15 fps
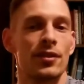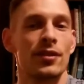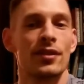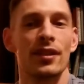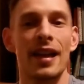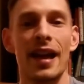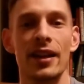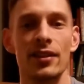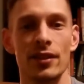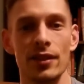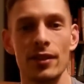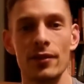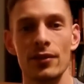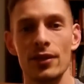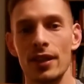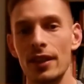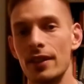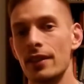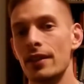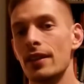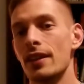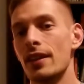laxatives,
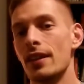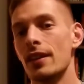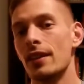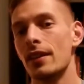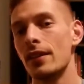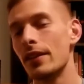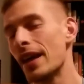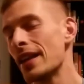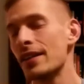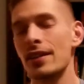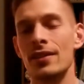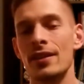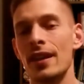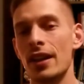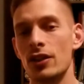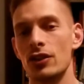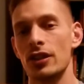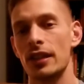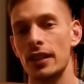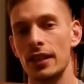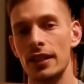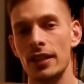and that doesn't actually
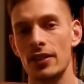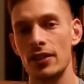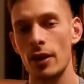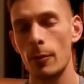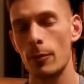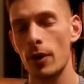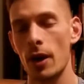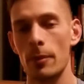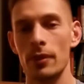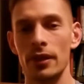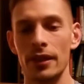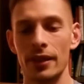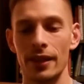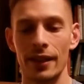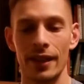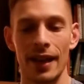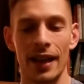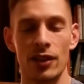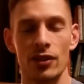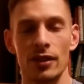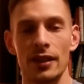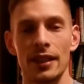clean us out properly. It
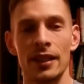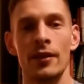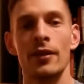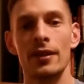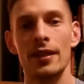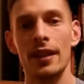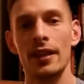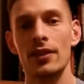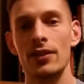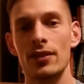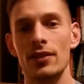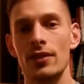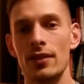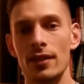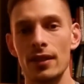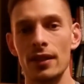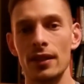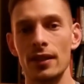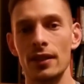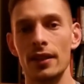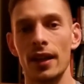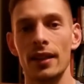actually irritates the
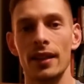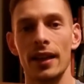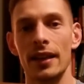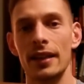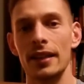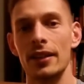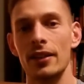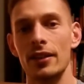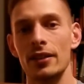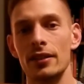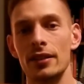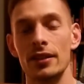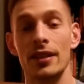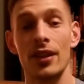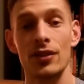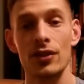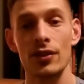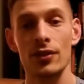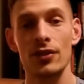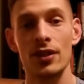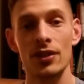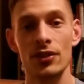gut lining in our intestinal
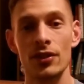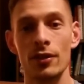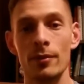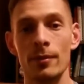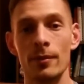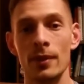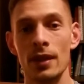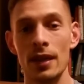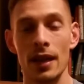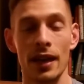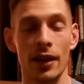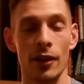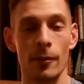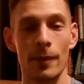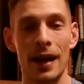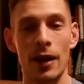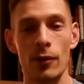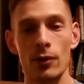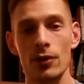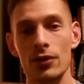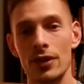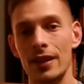system and our
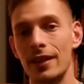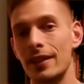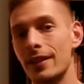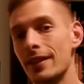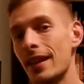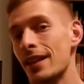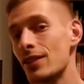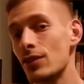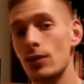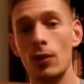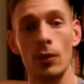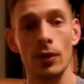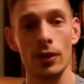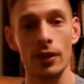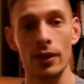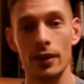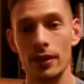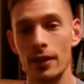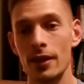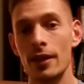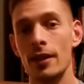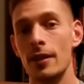bowels, and that's no good.
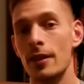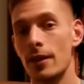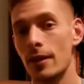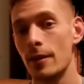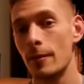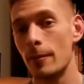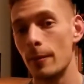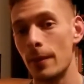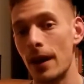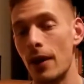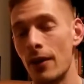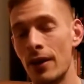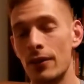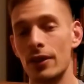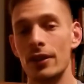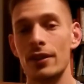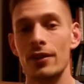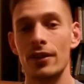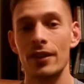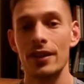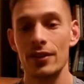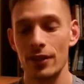However,
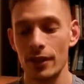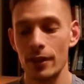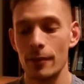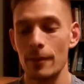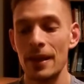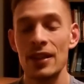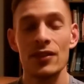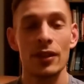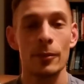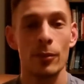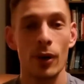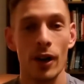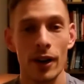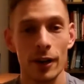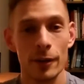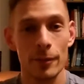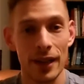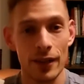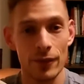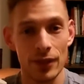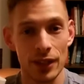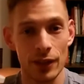there is an amazing product by
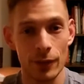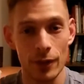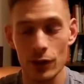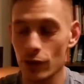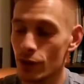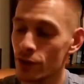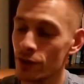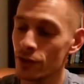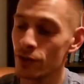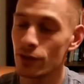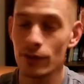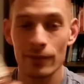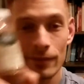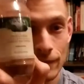Avena Originals